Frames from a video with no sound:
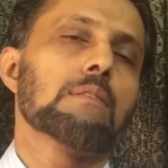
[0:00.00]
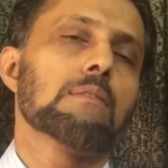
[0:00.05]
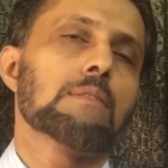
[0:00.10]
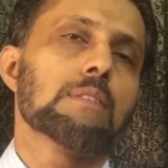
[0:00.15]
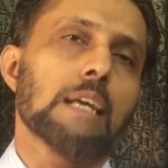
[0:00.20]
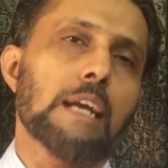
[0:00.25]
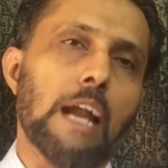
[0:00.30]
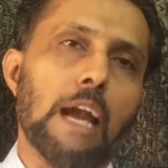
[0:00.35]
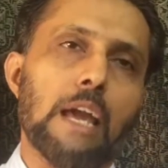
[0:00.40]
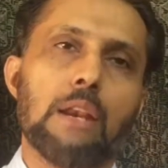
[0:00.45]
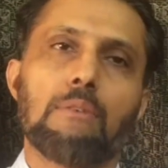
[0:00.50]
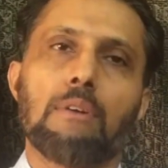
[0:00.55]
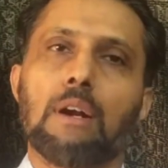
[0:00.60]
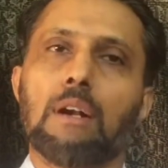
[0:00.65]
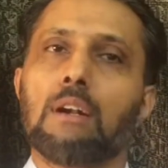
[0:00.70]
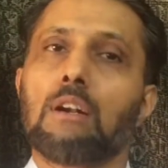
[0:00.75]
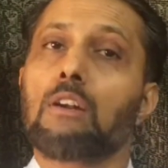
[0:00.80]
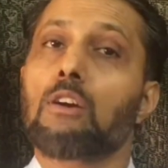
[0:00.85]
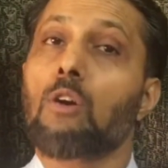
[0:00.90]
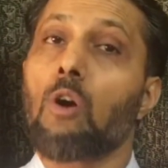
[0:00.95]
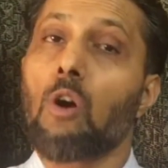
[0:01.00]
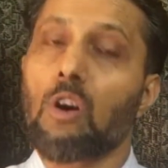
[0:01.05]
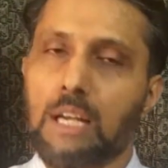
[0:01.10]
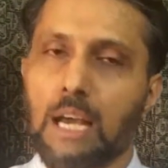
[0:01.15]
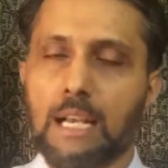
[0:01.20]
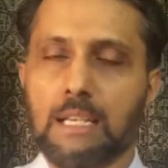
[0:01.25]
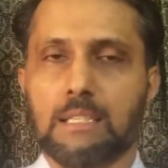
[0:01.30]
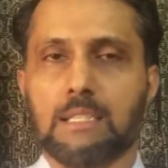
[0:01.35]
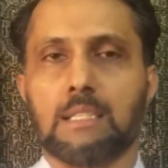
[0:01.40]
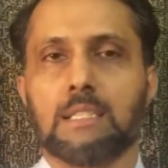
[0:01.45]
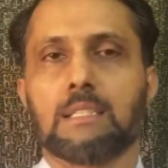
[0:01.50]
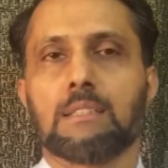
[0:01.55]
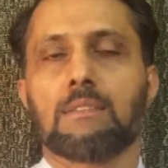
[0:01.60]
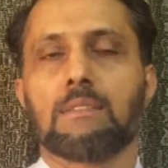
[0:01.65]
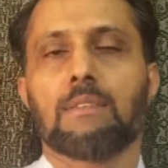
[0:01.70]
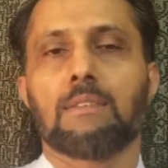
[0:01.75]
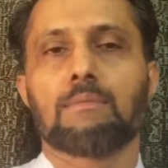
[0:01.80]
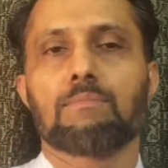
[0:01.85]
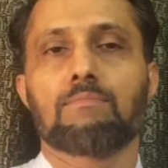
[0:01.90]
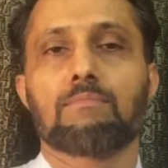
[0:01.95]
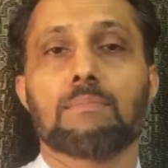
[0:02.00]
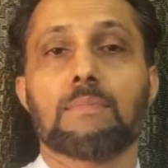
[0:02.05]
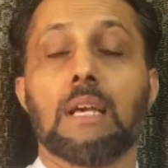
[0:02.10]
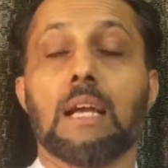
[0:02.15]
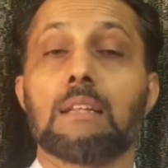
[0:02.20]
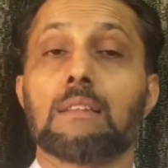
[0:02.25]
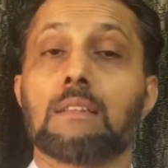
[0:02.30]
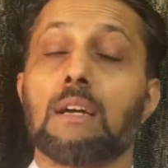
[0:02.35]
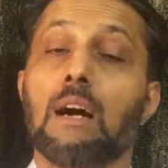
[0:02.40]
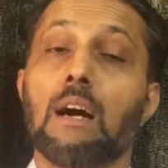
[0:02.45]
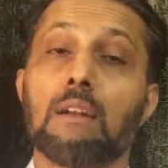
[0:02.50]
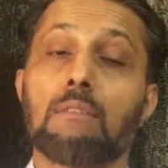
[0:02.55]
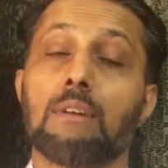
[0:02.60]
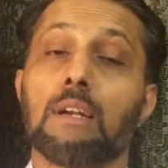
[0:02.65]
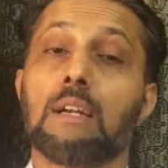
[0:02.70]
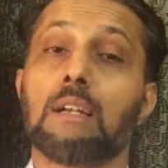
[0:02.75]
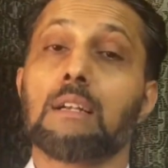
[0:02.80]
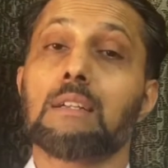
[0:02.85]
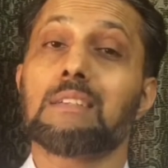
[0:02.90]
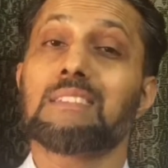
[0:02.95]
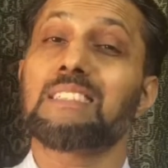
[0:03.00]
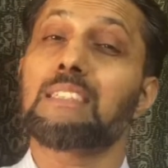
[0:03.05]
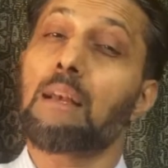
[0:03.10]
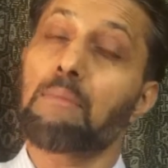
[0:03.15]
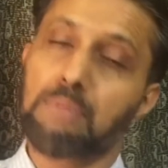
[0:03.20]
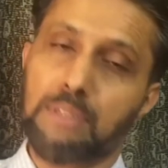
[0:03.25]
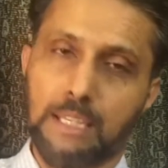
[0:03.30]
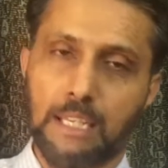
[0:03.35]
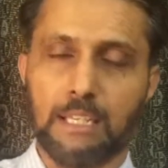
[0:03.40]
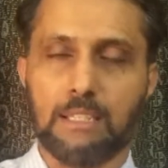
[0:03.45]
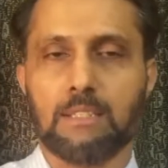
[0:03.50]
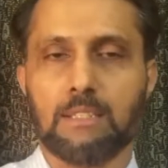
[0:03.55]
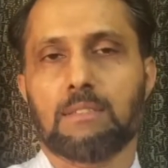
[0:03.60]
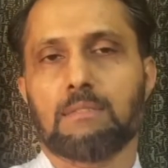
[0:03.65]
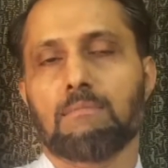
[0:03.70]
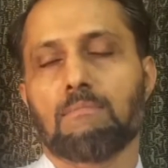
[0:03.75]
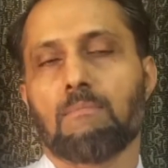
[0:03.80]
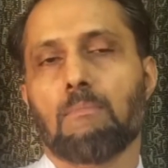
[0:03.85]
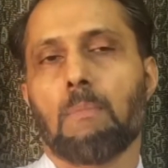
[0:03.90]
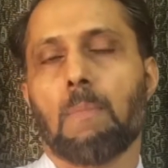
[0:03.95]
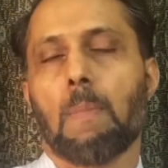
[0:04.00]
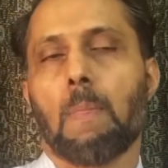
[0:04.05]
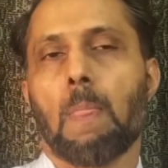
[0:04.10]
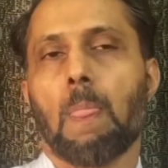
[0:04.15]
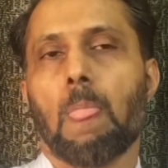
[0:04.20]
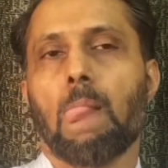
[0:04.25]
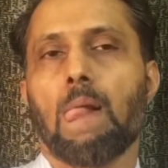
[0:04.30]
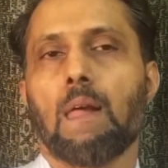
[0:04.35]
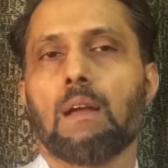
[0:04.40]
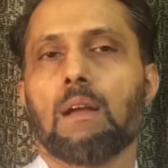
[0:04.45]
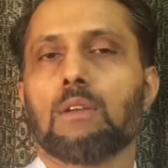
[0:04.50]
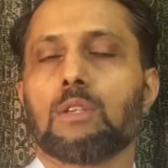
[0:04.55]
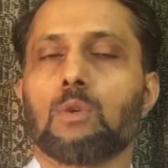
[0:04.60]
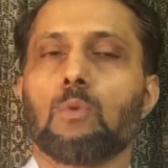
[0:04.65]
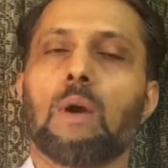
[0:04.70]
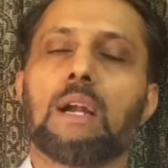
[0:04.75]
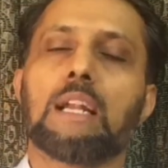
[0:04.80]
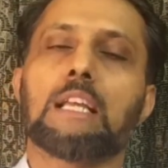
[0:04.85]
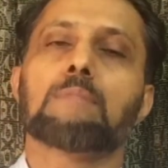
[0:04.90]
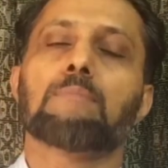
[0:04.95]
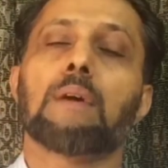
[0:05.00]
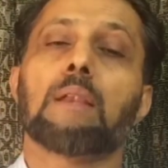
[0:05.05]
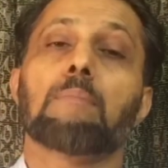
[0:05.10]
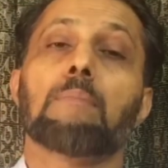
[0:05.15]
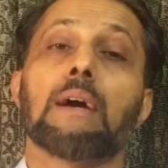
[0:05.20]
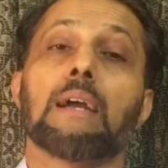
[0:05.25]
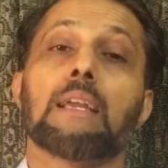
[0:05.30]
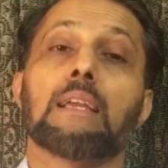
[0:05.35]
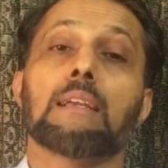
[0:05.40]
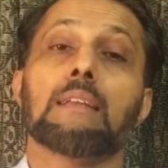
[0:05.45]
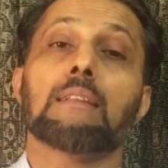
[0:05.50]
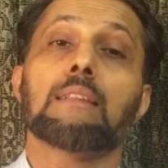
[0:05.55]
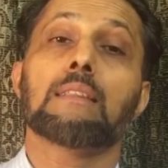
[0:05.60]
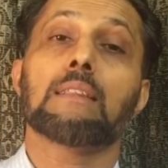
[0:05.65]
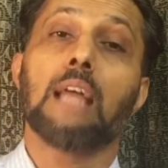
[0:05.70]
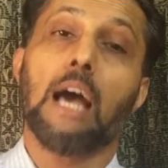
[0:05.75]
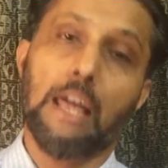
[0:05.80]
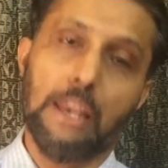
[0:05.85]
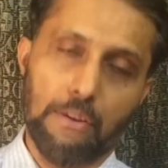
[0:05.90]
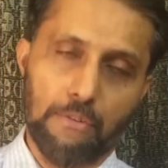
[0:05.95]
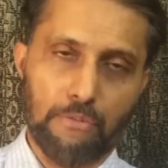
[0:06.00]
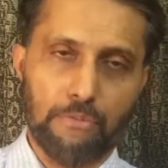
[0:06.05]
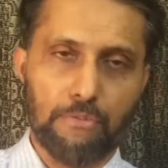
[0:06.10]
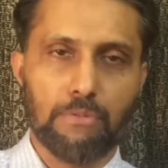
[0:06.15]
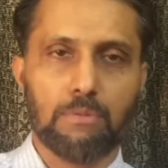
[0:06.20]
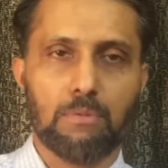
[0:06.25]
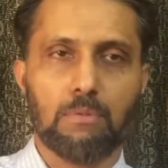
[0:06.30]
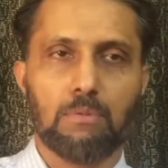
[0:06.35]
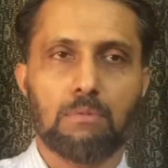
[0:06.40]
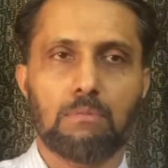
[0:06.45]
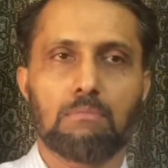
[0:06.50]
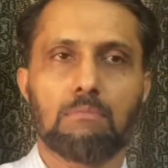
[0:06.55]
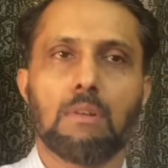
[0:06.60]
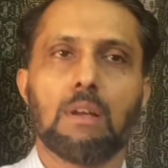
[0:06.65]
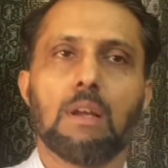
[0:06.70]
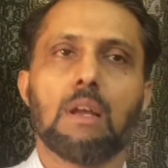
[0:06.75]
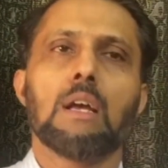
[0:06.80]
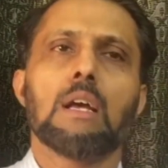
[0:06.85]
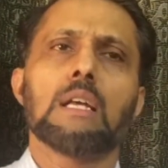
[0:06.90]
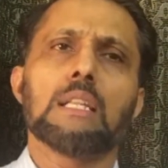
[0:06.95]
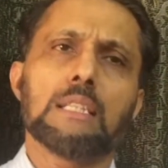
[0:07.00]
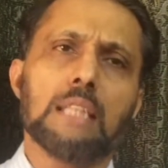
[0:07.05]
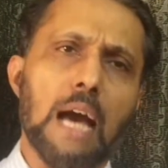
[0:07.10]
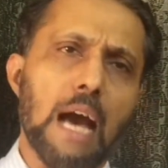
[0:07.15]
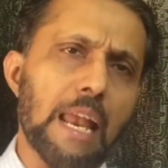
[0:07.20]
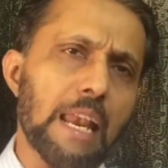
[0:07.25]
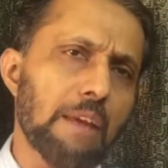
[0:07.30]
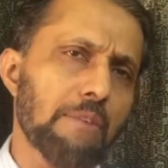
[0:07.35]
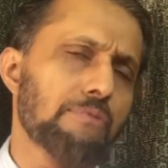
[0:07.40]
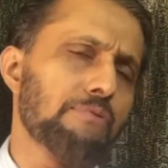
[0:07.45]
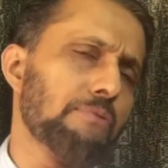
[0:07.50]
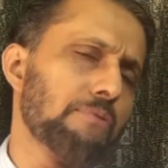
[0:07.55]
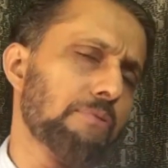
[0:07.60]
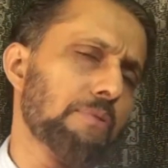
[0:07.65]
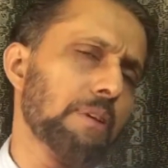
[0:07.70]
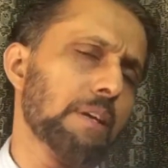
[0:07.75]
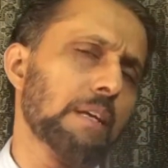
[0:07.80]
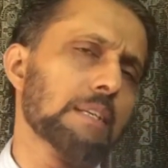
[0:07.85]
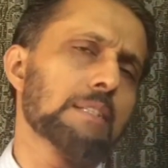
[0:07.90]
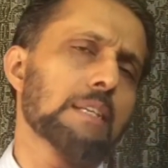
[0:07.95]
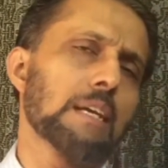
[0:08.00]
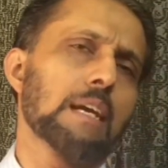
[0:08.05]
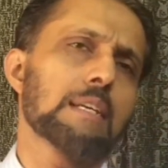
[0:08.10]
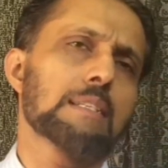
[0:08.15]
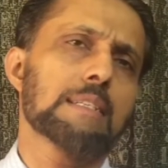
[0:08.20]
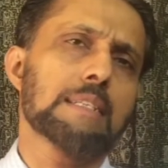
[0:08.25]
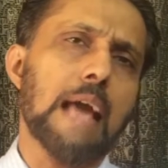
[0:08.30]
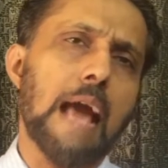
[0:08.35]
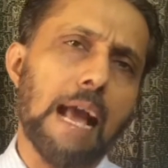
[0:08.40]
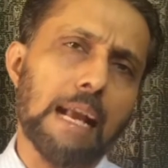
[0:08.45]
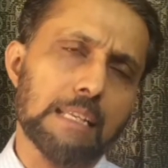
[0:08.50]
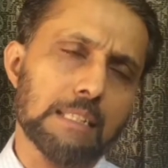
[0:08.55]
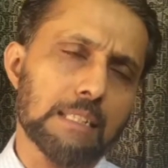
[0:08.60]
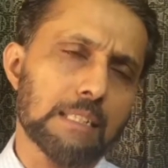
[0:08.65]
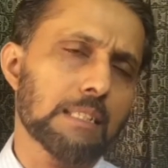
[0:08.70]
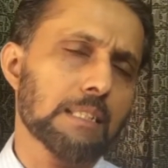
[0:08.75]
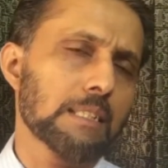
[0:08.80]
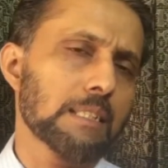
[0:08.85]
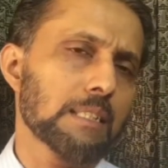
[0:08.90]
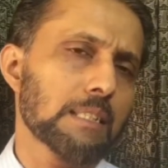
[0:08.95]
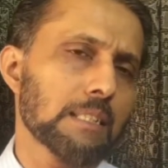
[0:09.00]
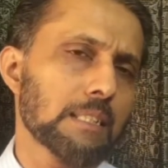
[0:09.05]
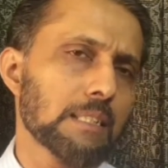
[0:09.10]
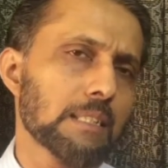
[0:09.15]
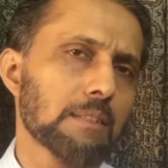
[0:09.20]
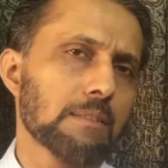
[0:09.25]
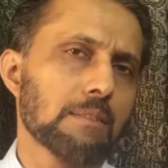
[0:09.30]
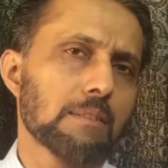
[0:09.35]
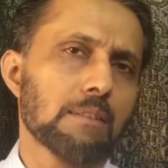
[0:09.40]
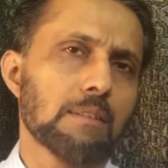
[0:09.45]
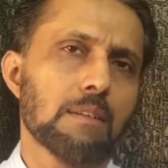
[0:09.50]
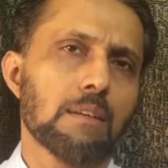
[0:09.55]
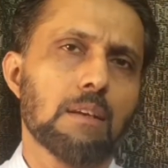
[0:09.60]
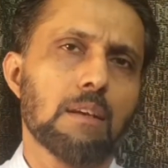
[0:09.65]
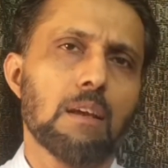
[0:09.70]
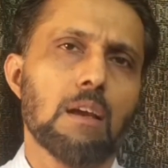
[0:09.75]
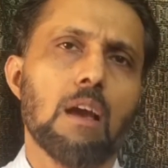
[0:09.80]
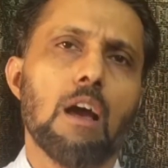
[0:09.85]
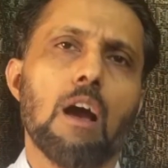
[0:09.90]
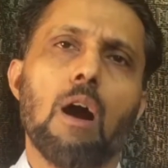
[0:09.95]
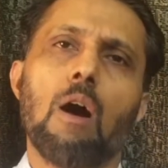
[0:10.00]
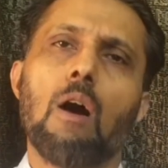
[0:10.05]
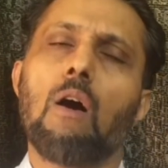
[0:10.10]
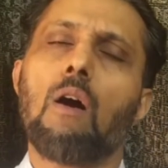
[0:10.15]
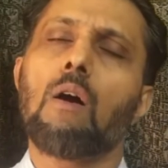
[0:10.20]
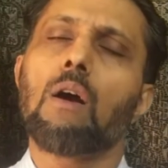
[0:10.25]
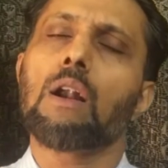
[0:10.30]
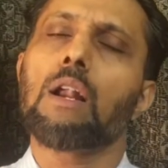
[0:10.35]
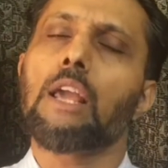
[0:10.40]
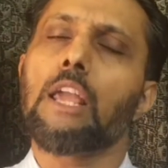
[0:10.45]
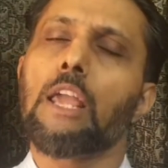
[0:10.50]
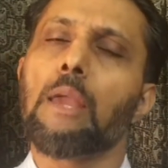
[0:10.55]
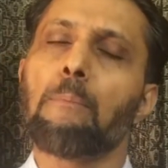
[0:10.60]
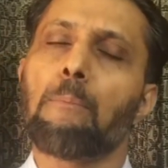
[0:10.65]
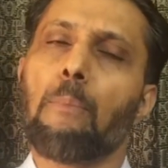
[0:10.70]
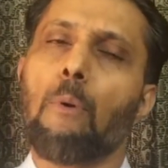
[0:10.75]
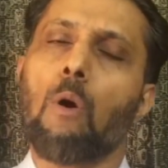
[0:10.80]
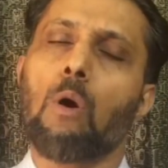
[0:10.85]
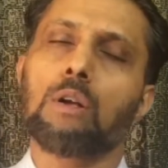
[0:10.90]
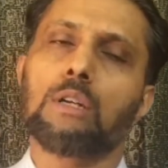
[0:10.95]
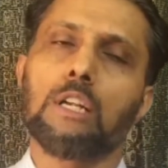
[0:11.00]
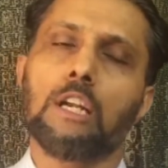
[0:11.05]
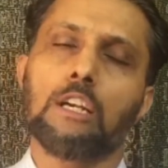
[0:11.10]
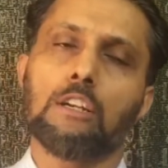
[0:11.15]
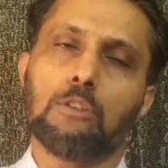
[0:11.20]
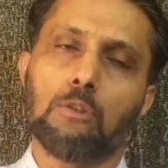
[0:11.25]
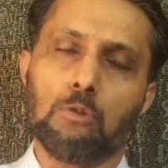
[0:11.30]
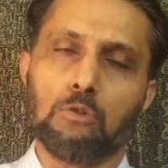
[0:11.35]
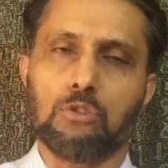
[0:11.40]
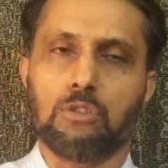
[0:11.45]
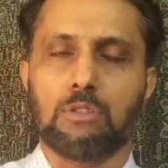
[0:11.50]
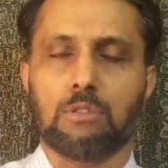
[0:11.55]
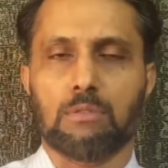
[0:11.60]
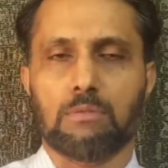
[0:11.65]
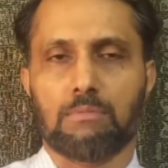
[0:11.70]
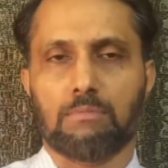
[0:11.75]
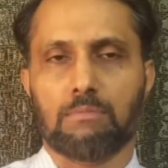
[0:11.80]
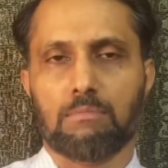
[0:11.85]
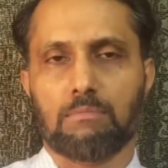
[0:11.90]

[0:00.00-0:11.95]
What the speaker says: Second one, quotas. And third one, subsidies. So what is meant by tariff? Tariff is a tax on imported goods.